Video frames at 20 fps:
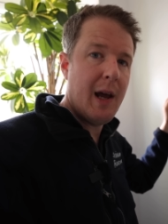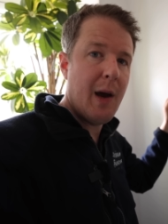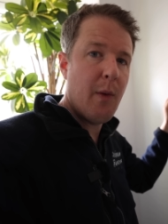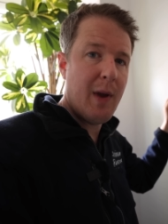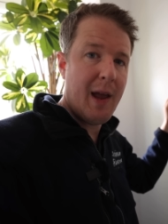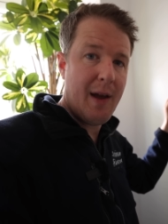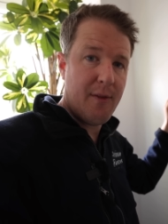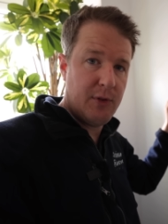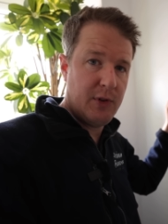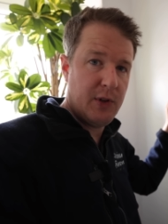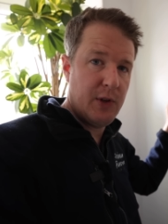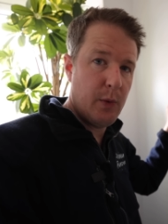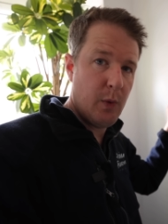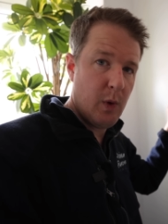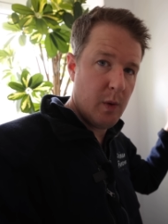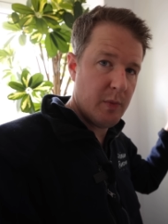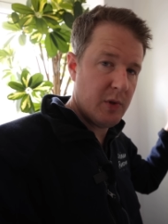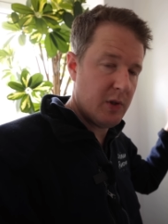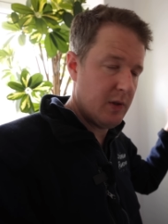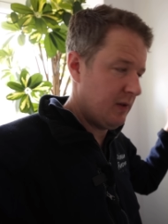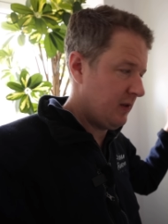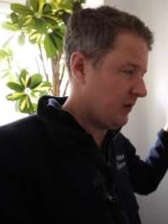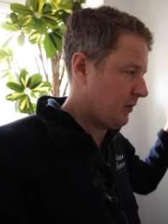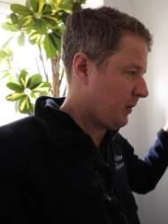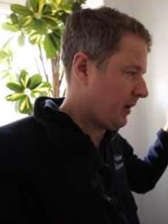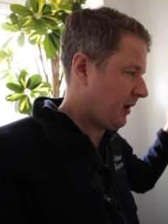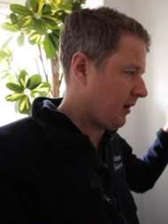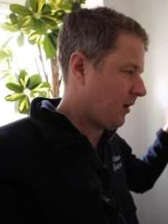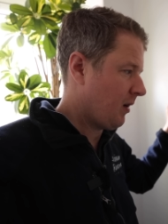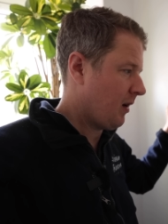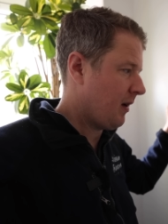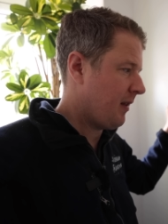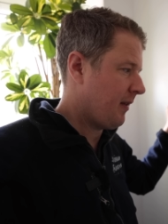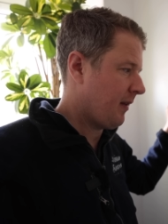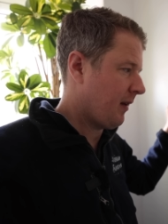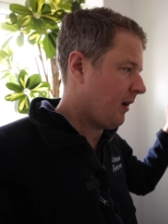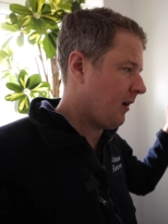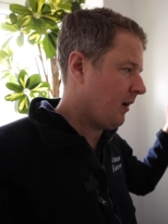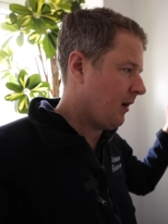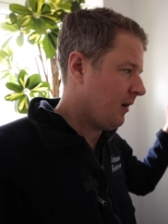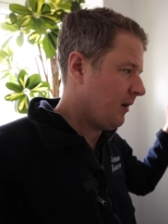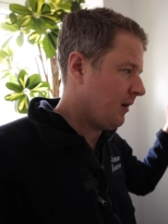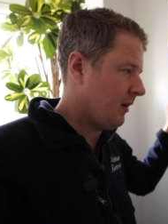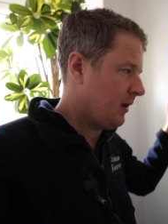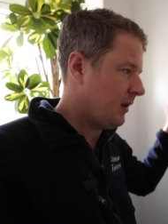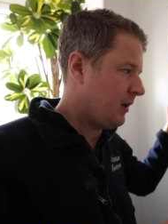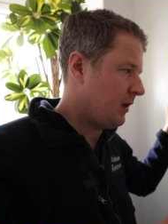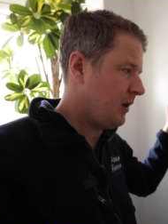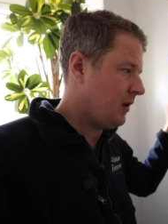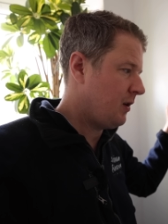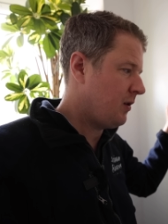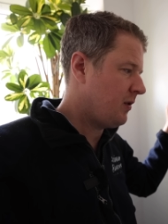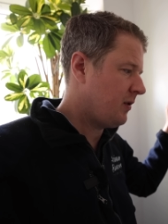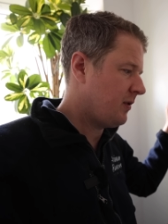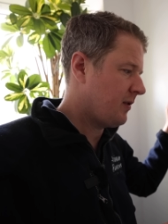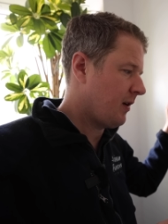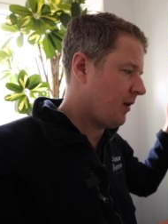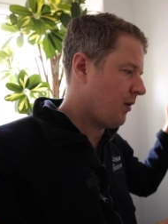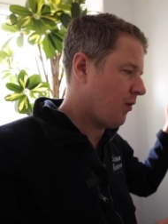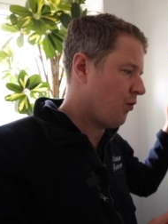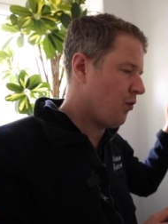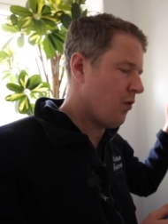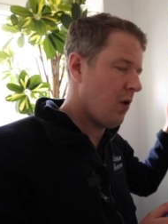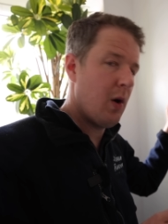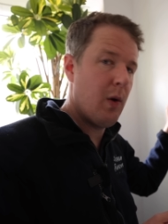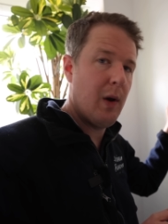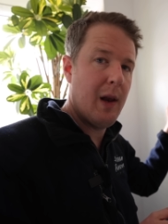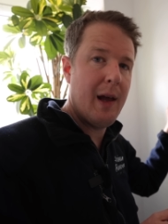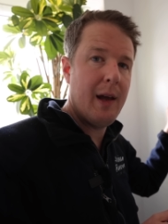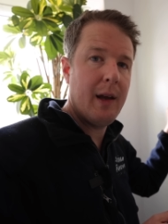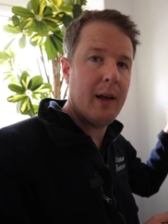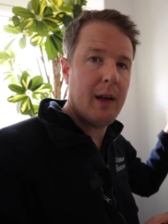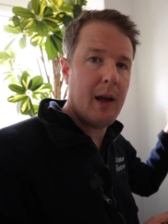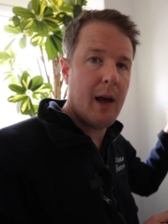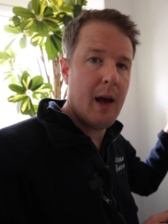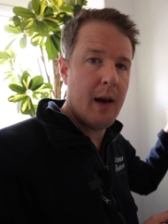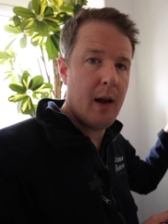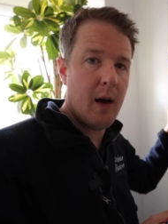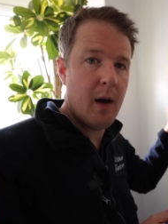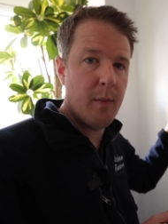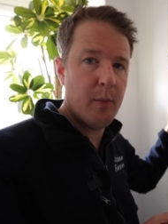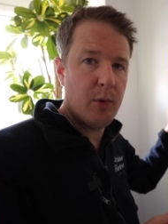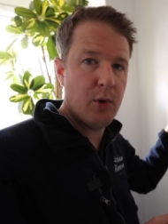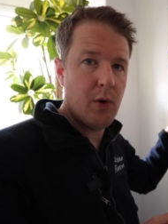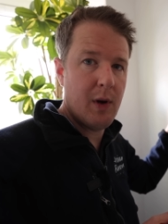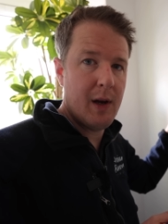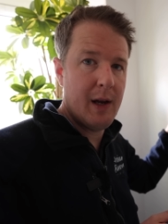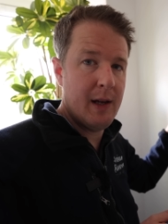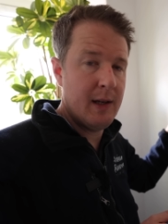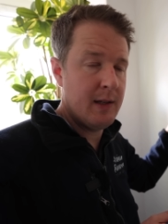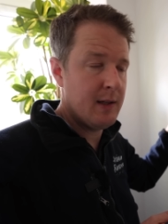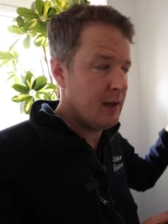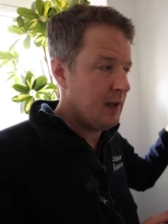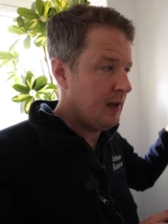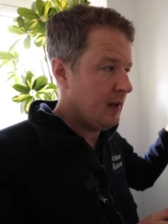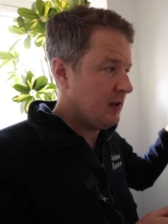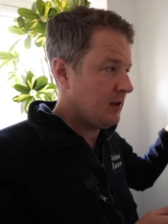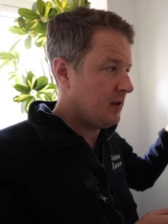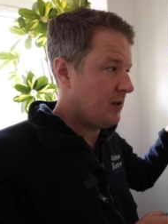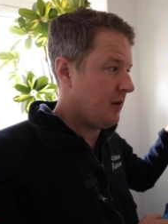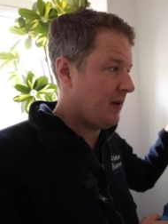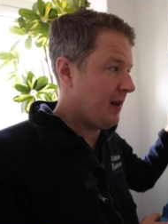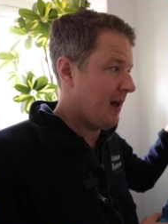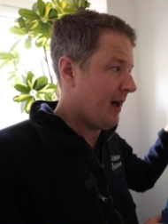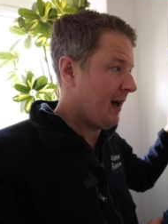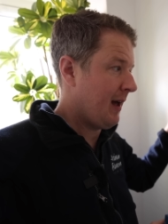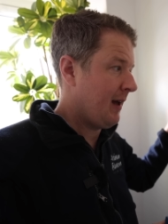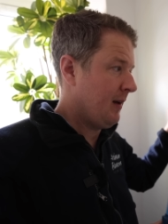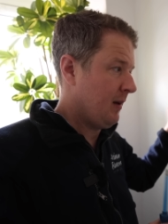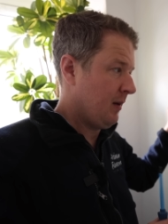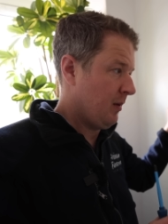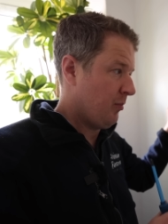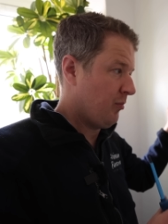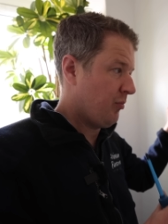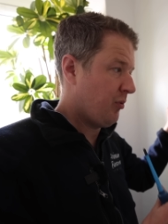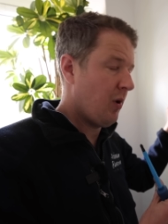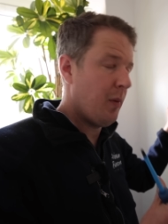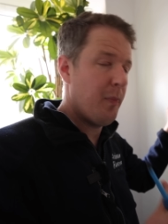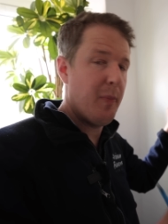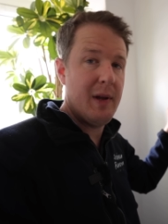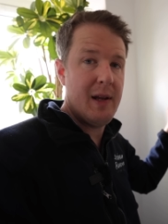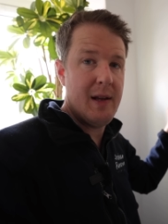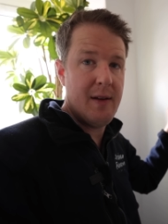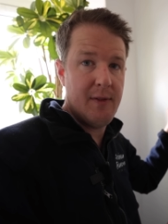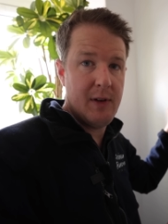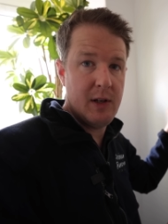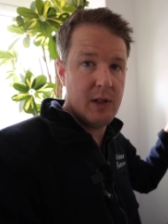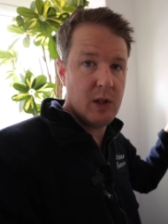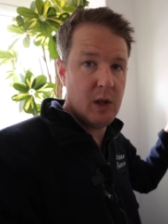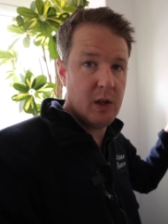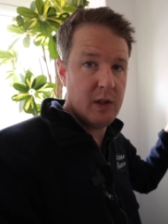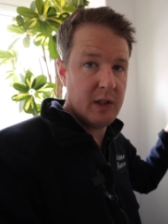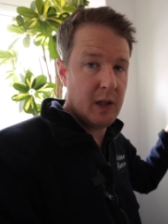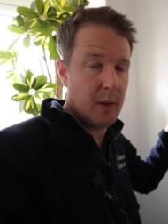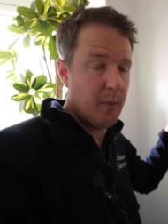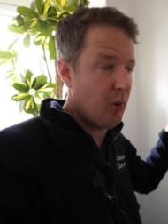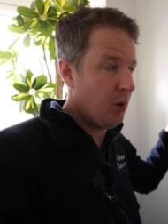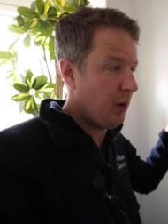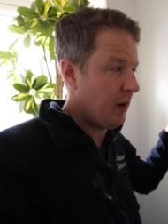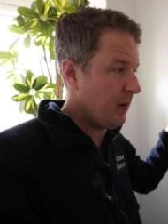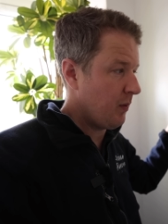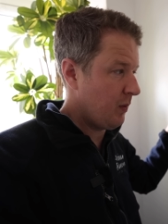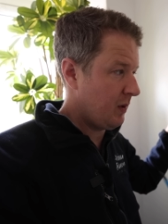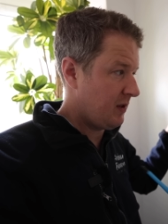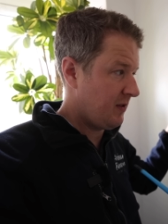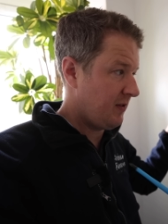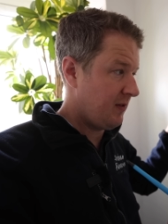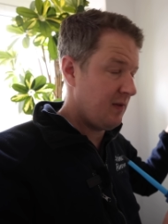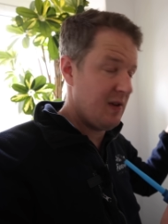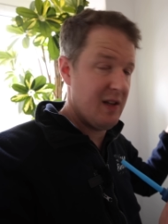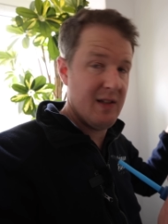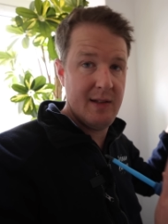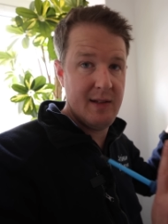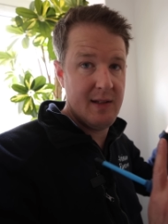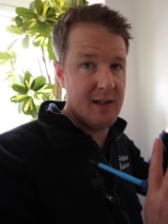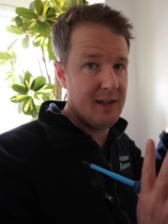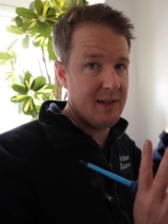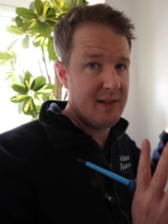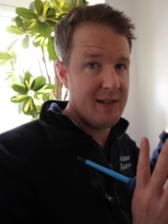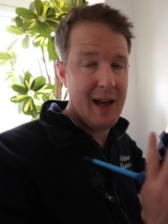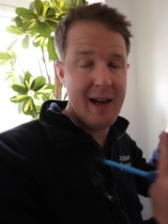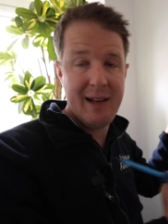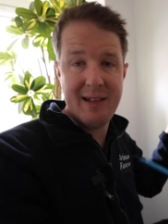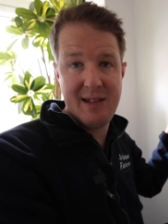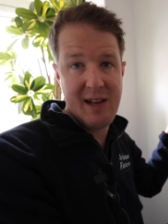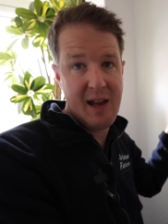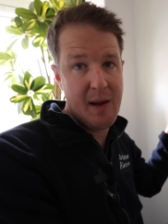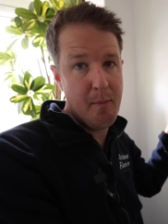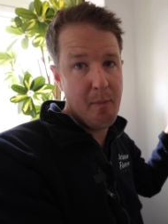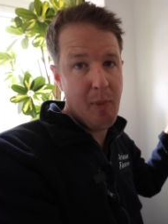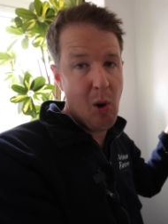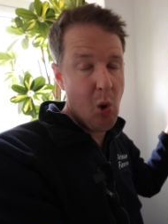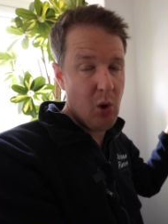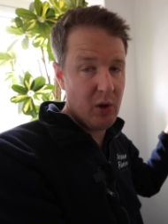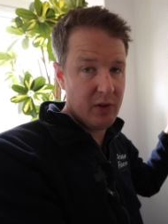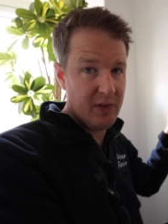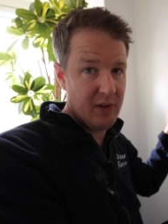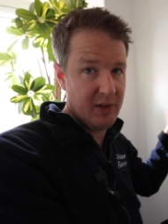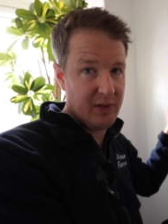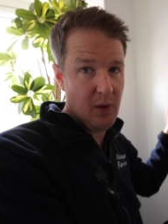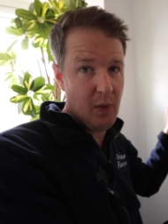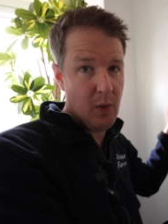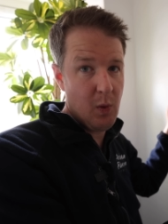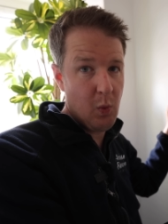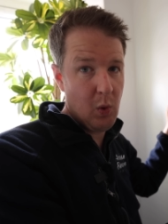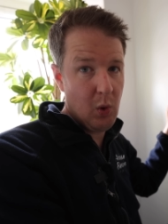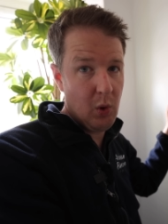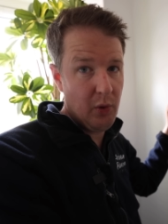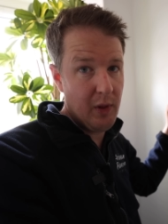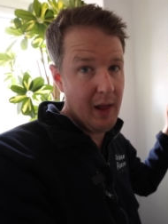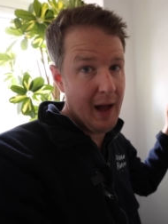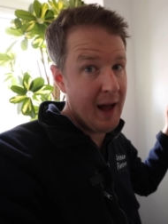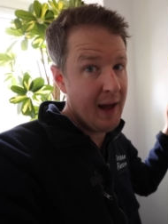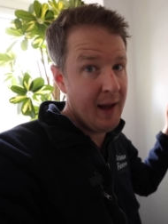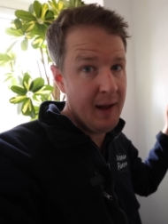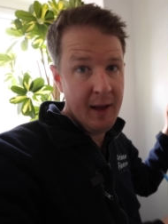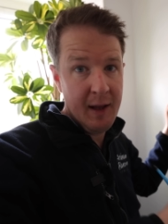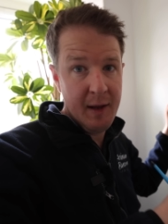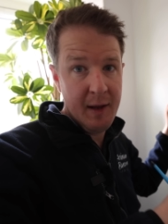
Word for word: now we have two options. We can either use Rolec and upgrade to their proper EV charging point, which is the exact same box that's on the wall there,